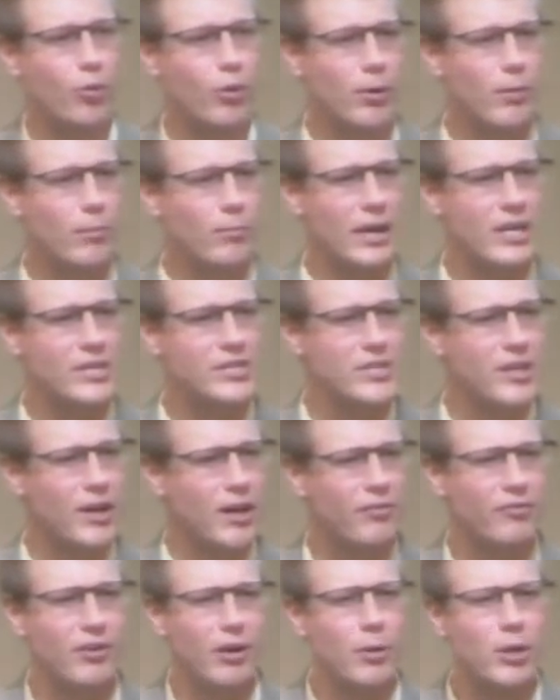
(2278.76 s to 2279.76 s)

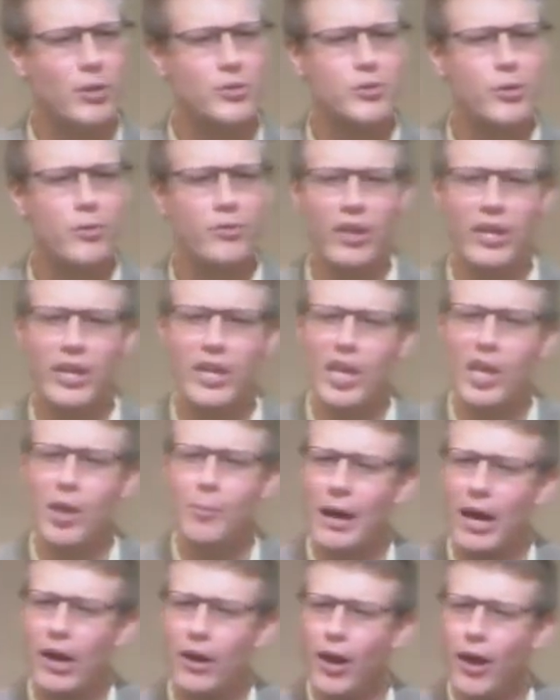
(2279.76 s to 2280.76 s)
myself, I'm also thinking
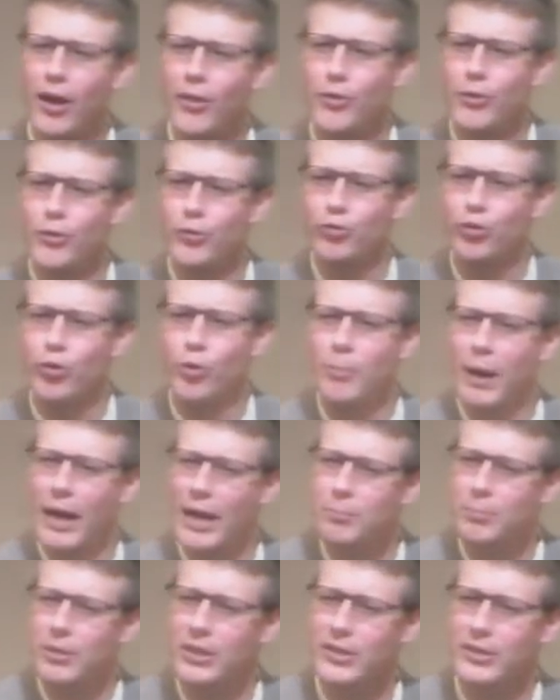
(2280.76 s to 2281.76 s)
about others who might
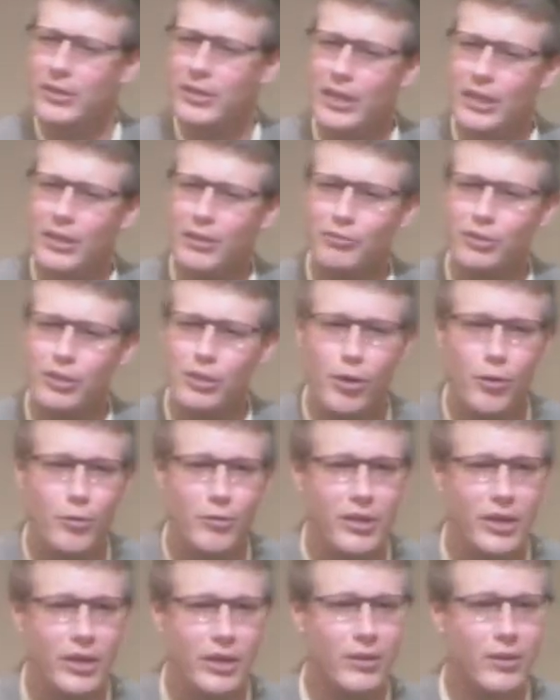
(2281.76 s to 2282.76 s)
be in need of
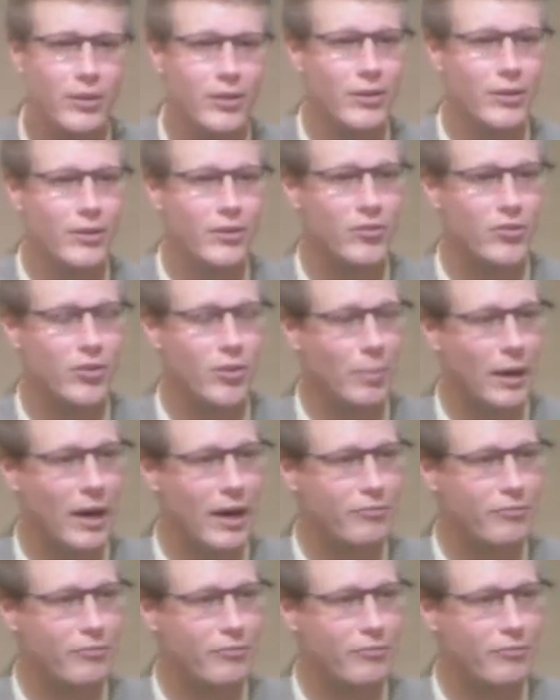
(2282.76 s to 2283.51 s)
clothing to buy for